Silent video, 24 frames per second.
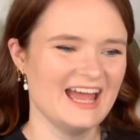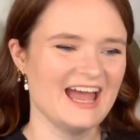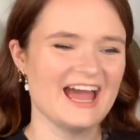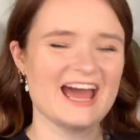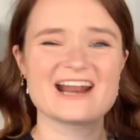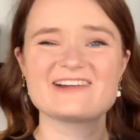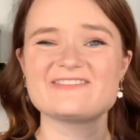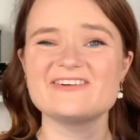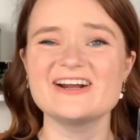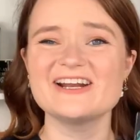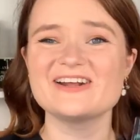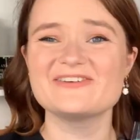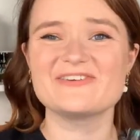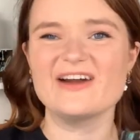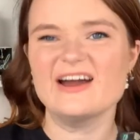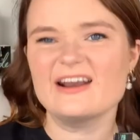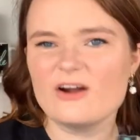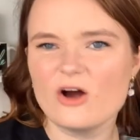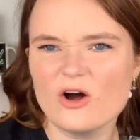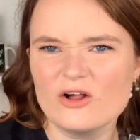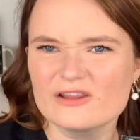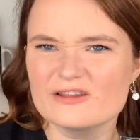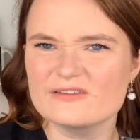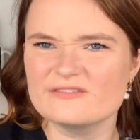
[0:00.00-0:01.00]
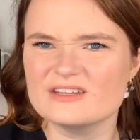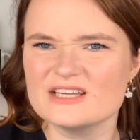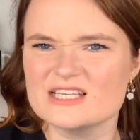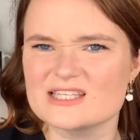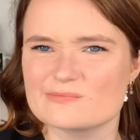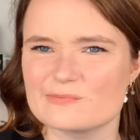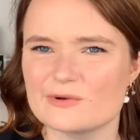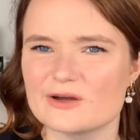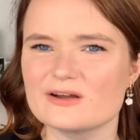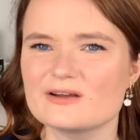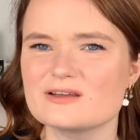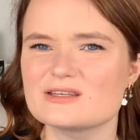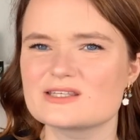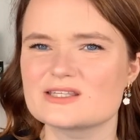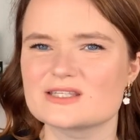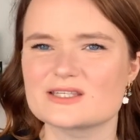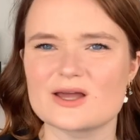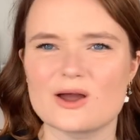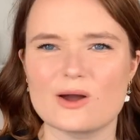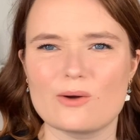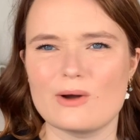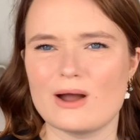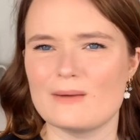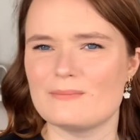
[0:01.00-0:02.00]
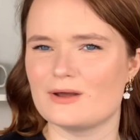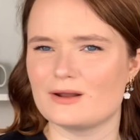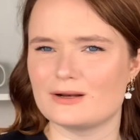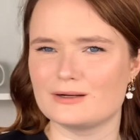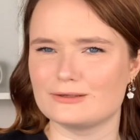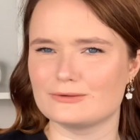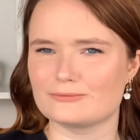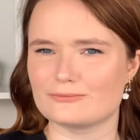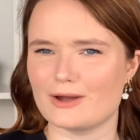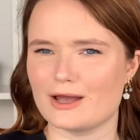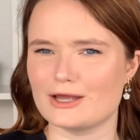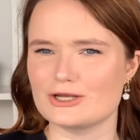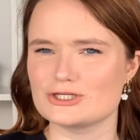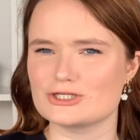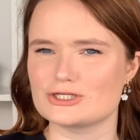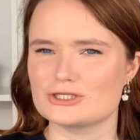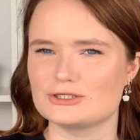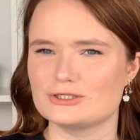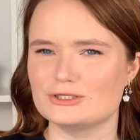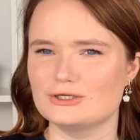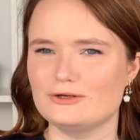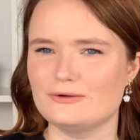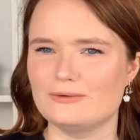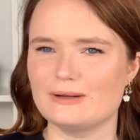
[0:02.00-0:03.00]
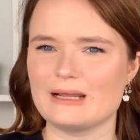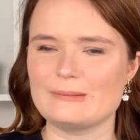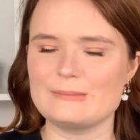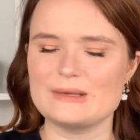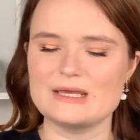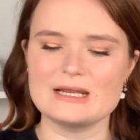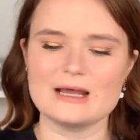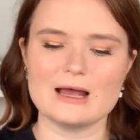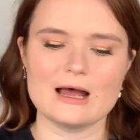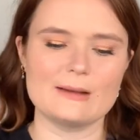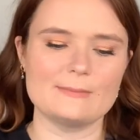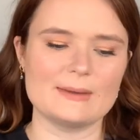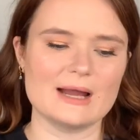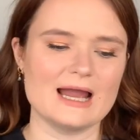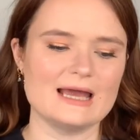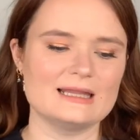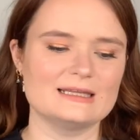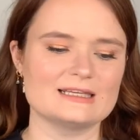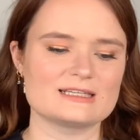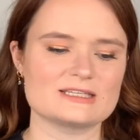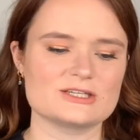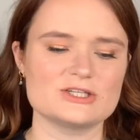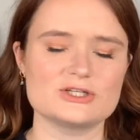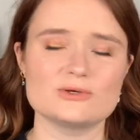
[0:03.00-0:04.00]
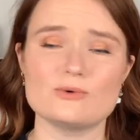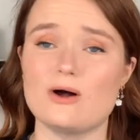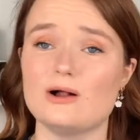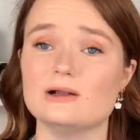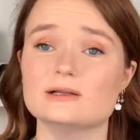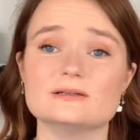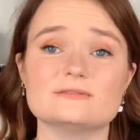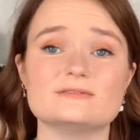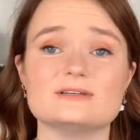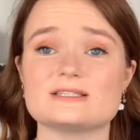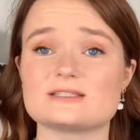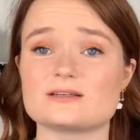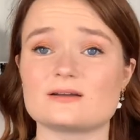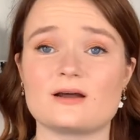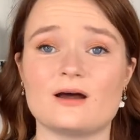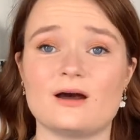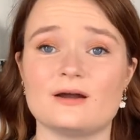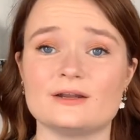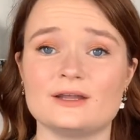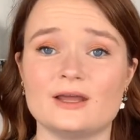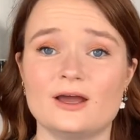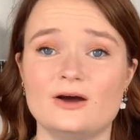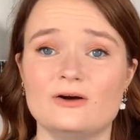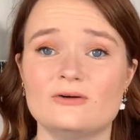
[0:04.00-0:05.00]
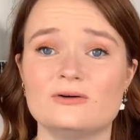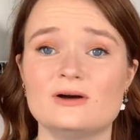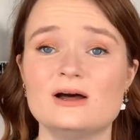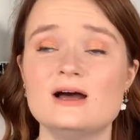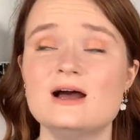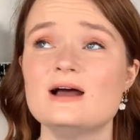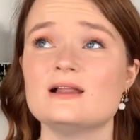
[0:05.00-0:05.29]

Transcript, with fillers: And I've already read all of these books, so I'm not in a rush, you know what I mean? Um, I listen to all of these on audio.